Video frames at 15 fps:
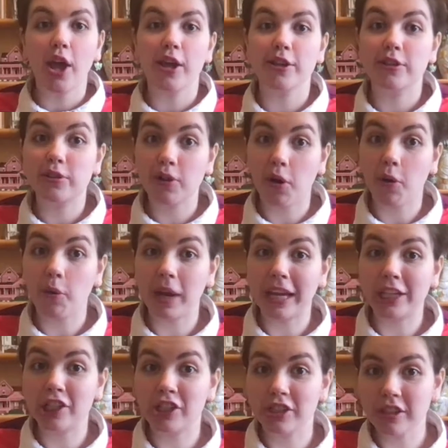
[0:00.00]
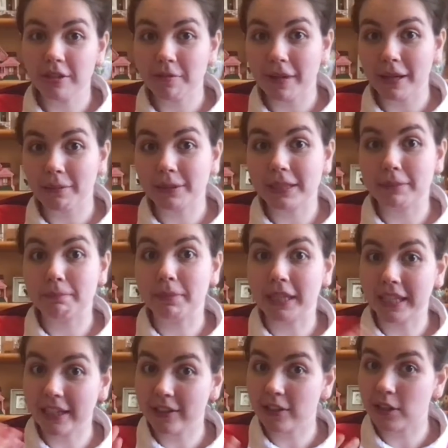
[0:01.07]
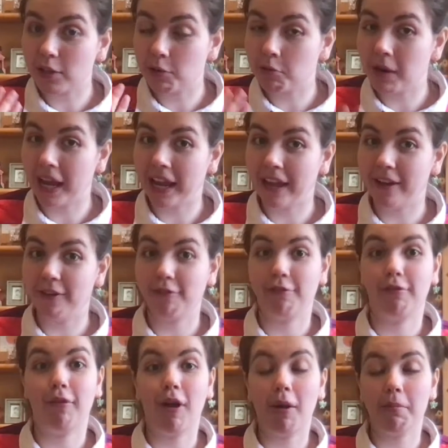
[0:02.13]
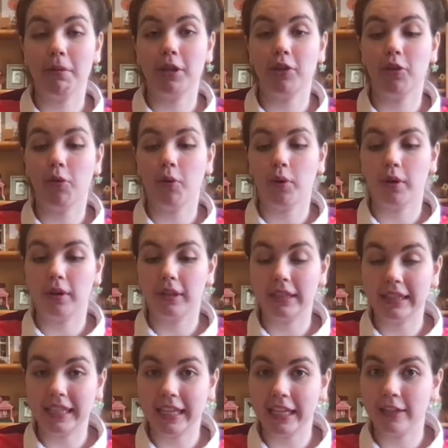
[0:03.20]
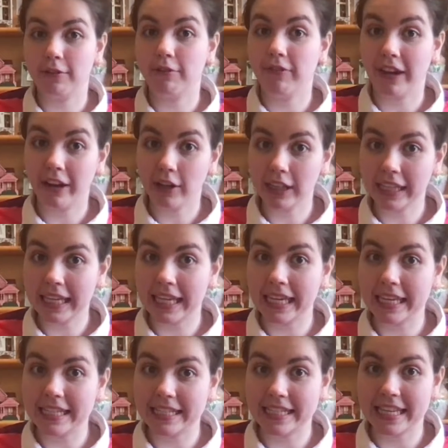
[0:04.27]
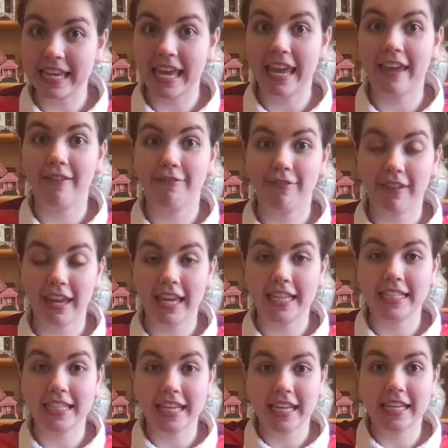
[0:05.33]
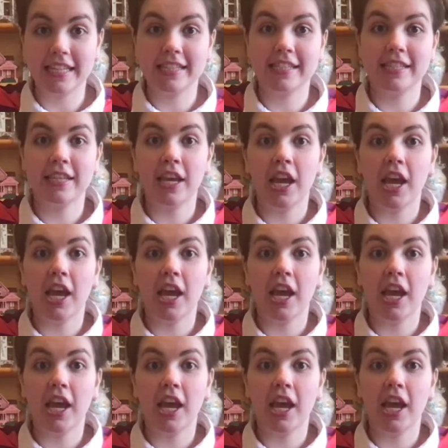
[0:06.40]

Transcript: So it should be able to peel away from your lid fairly easy if it is